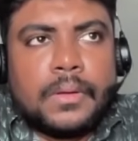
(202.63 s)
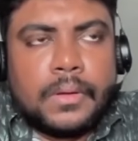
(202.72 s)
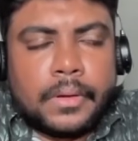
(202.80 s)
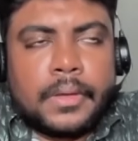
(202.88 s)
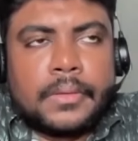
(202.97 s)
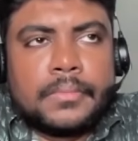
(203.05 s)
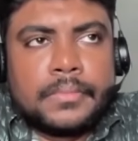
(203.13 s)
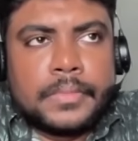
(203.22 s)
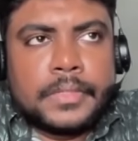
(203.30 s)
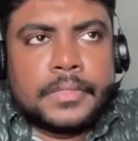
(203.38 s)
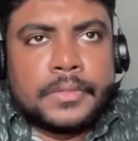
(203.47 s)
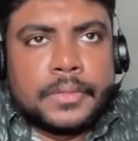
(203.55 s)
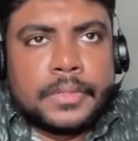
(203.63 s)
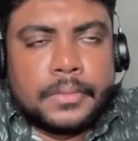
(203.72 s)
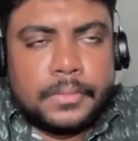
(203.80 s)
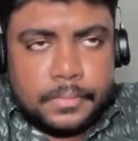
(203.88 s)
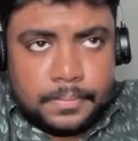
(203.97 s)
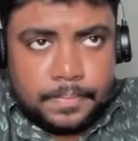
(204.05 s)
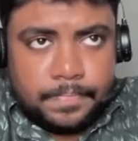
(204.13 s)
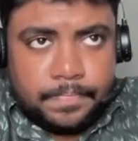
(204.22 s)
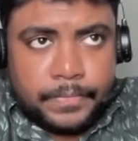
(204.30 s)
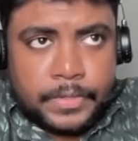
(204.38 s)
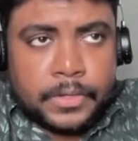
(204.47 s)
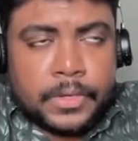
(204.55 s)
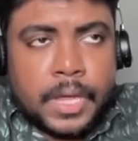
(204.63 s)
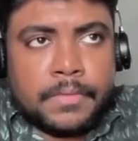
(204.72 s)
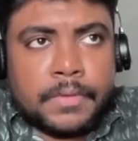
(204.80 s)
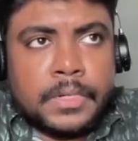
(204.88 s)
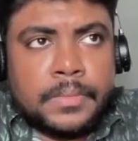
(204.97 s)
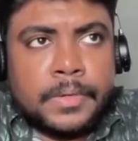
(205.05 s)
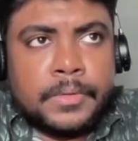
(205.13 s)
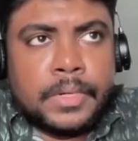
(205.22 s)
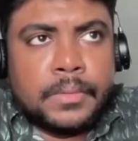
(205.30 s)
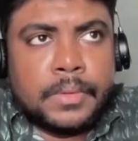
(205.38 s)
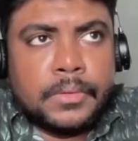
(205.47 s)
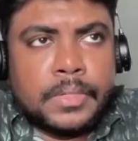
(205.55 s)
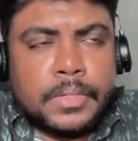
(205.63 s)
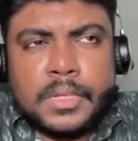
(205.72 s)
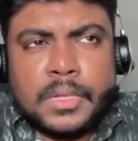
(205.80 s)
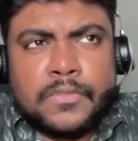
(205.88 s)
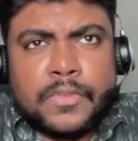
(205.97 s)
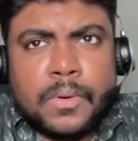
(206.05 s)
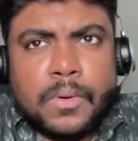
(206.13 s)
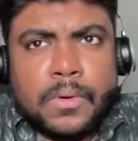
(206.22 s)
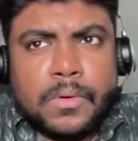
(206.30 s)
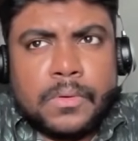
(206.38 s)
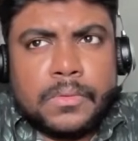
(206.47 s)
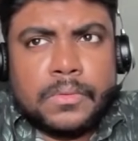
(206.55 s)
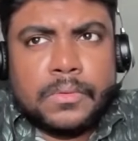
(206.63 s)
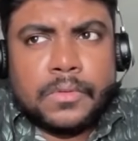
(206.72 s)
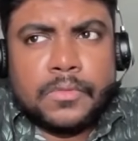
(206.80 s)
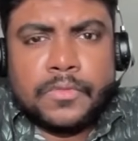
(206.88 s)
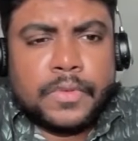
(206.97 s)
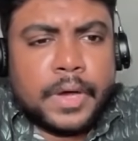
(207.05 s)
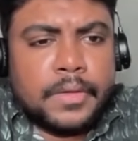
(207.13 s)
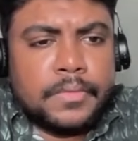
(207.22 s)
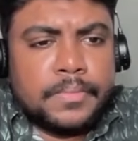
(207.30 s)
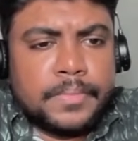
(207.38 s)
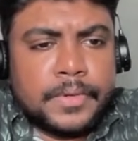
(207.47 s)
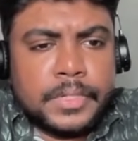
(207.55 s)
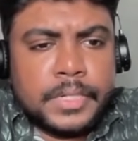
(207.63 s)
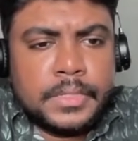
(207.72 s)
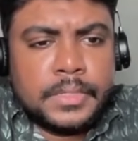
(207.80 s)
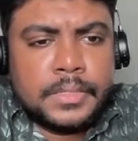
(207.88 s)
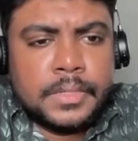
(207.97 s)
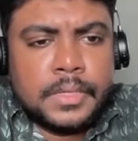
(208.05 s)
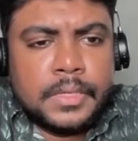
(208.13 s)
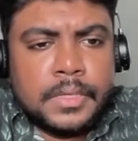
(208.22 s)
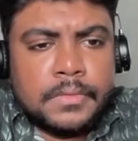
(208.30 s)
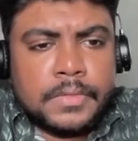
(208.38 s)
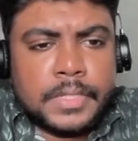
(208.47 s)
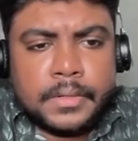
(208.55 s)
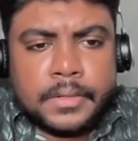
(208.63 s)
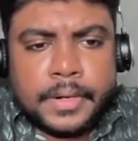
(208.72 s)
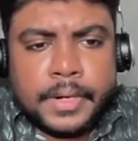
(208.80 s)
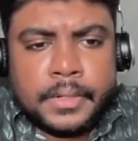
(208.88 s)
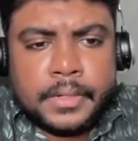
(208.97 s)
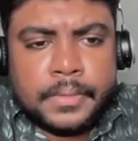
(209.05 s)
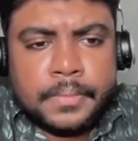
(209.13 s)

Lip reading: Okay, that's good. So you have contributed about 4 or 5 projects. Is that correct?